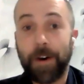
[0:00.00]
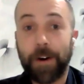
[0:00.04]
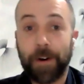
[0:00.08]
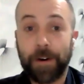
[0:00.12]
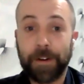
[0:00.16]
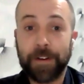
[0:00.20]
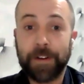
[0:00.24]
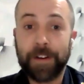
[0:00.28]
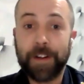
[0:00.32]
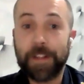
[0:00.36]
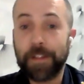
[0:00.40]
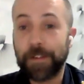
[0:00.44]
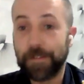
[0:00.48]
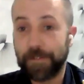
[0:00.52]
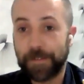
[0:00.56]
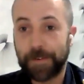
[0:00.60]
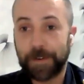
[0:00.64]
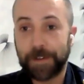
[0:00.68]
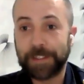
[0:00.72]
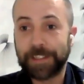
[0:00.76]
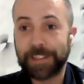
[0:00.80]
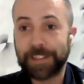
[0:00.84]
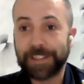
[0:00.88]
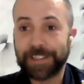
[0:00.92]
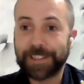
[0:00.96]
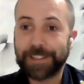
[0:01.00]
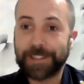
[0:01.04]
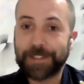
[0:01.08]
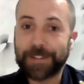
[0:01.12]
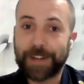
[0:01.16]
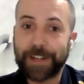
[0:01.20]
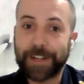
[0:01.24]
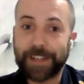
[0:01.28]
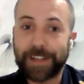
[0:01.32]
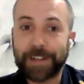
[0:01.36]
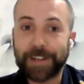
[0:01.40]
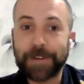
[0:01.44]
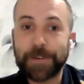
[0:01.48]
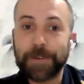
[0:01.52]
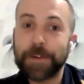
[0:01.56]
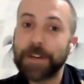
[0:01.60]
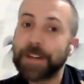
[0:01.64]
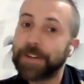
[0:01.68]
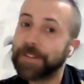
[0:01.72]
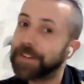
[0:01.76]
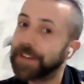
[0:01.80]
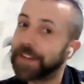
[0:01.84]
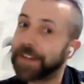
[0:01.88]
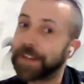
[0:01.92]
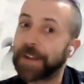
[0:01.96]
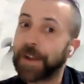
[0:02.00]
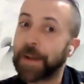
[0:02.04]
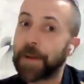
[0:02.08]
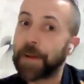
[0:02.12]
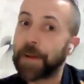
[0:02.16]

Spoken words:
on The Voice Australia. Good evening,